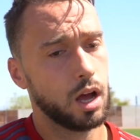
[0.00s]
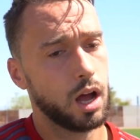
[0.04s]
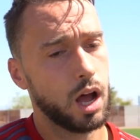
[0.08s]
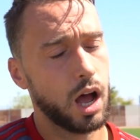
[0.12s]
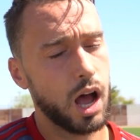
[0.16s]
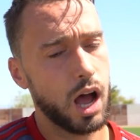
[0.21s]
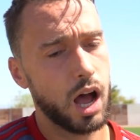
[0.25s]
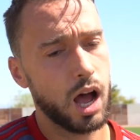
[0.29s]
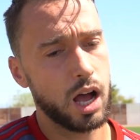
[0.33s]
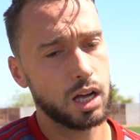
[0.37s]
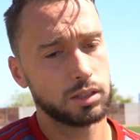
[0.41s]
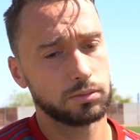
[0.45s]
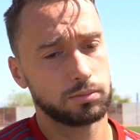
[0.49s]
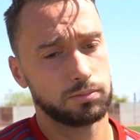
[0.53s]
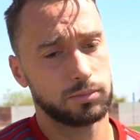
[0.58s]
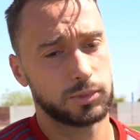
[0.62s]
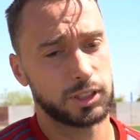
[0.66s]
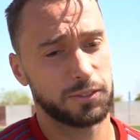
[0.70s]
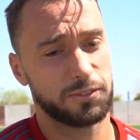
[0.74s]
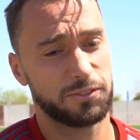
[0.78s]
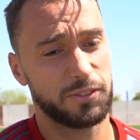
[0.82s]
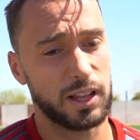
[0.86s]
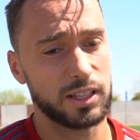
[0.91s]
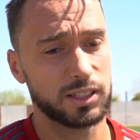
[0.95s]
Uh,
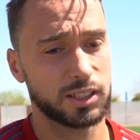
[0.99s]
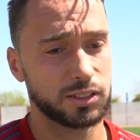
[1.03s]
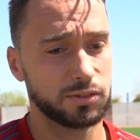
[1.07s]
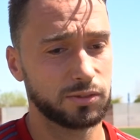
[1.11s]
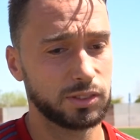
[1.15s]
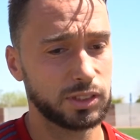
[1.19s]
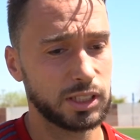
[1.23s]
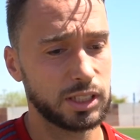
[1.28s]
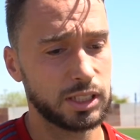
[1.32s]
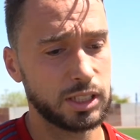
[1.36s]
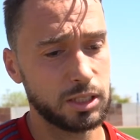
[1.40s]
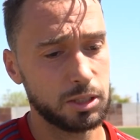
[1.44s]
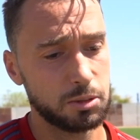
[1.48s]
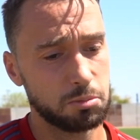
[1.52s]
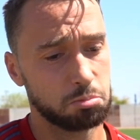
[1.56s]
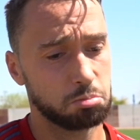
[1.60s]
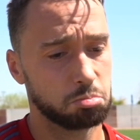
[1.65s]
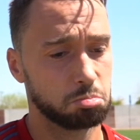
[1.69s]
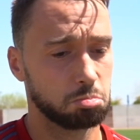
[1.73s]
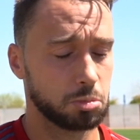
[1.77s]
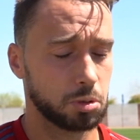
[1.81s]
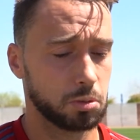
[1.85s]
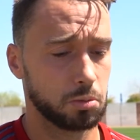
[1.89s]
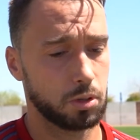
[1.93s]
defensively,
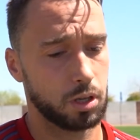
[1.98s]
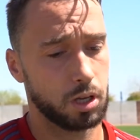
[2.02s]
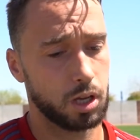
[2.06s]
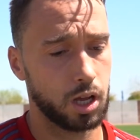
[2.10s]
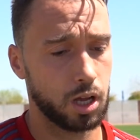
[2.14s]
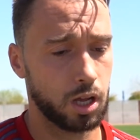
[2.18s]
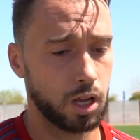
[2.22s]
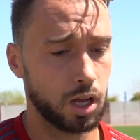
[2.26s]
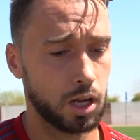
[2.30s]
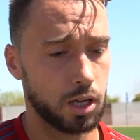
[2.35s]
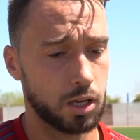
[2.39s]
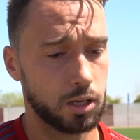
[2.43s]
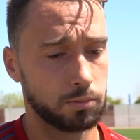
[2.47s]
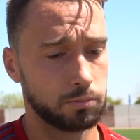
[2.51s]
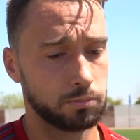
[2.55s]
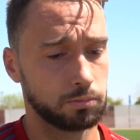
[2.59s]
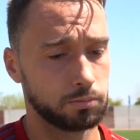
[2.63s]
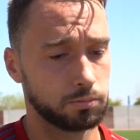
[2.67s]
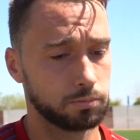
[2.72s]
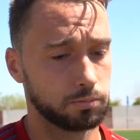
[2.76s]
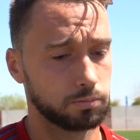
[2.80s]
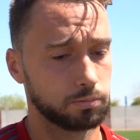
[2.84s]
um,